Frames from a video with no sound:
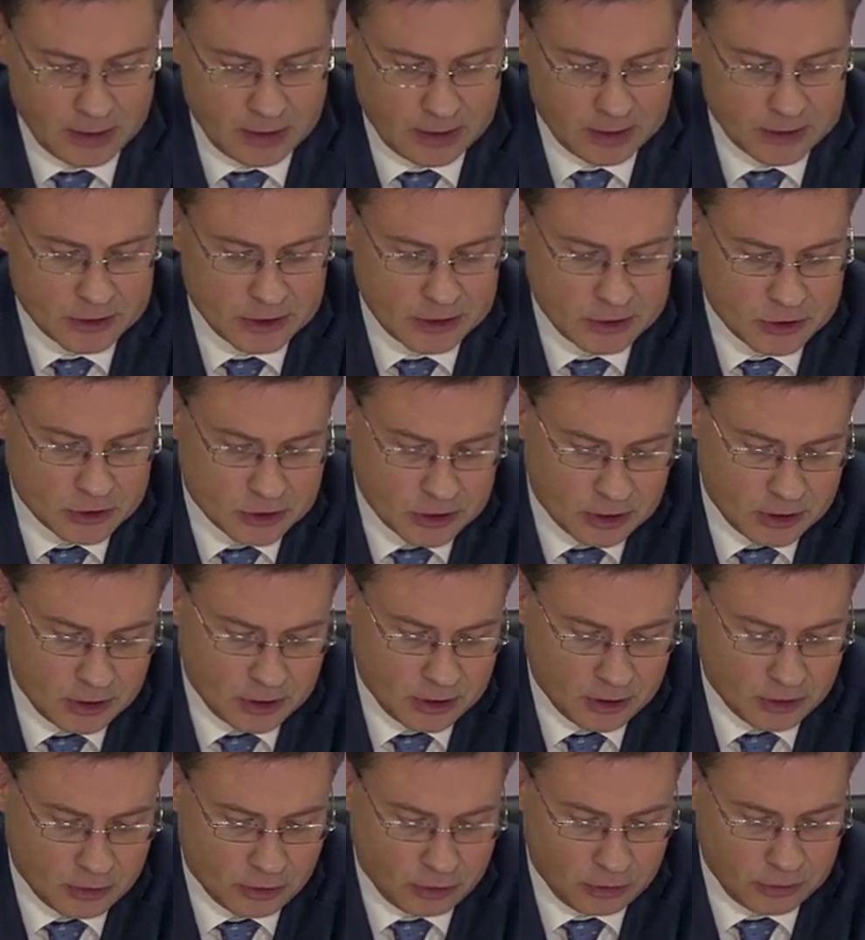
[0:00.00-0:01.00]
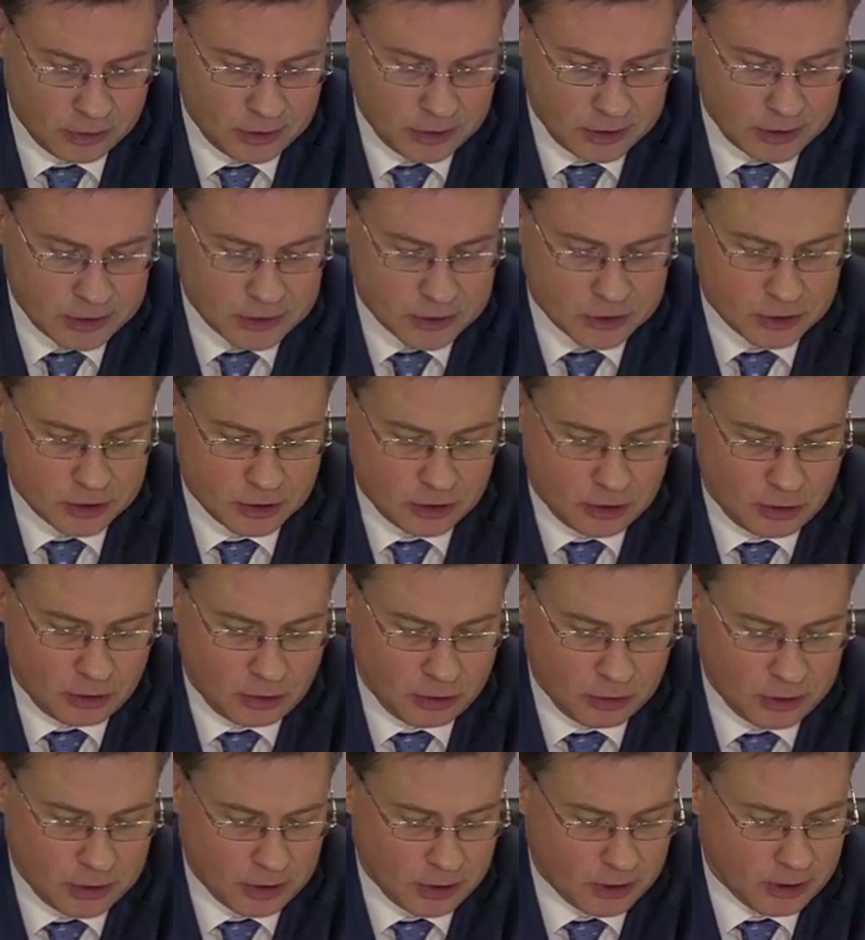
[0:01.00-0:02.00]
In this context
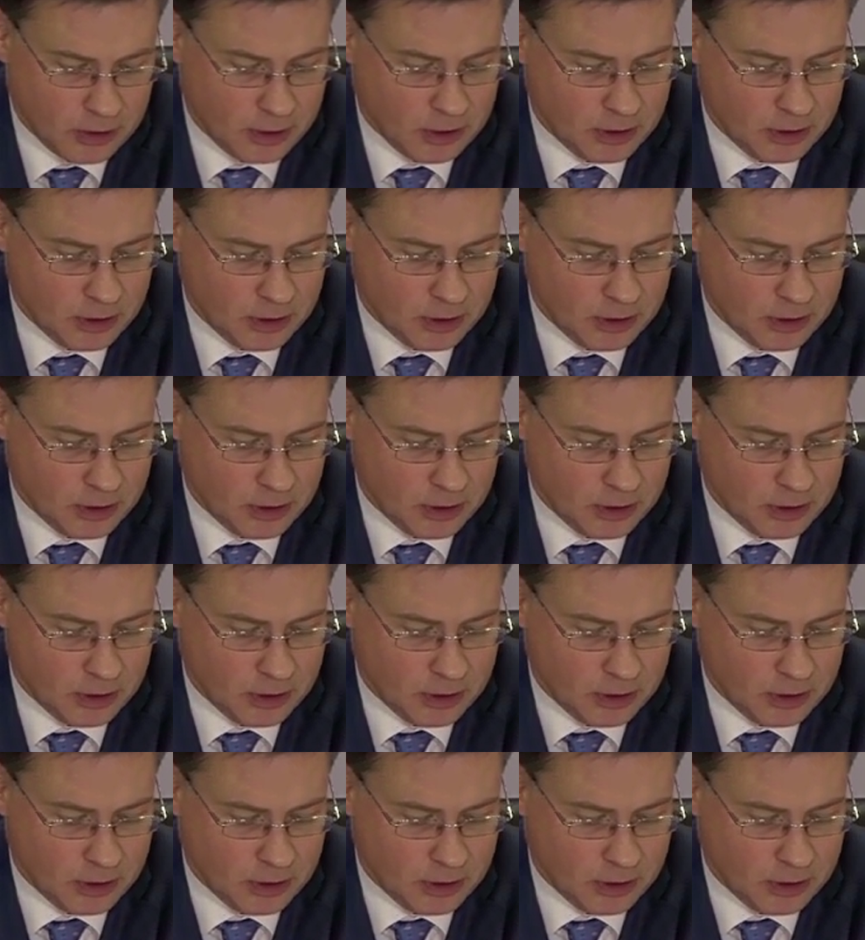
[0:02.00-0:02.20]
on